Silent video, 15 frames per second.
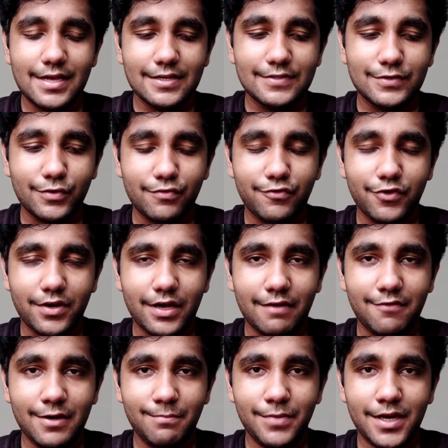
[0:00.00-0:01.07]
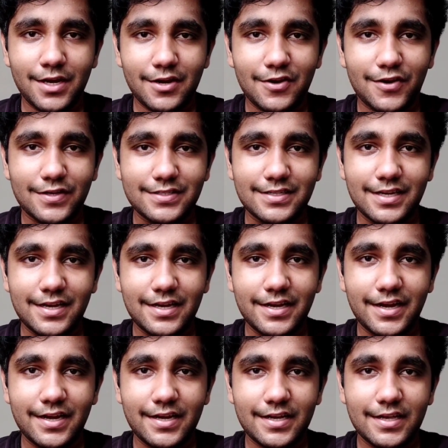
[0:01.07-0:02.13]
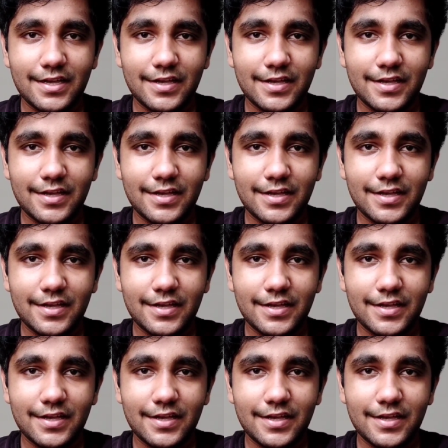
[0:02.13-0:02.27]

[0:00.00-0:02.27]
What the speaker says: So if you haven't been a hosteler yet,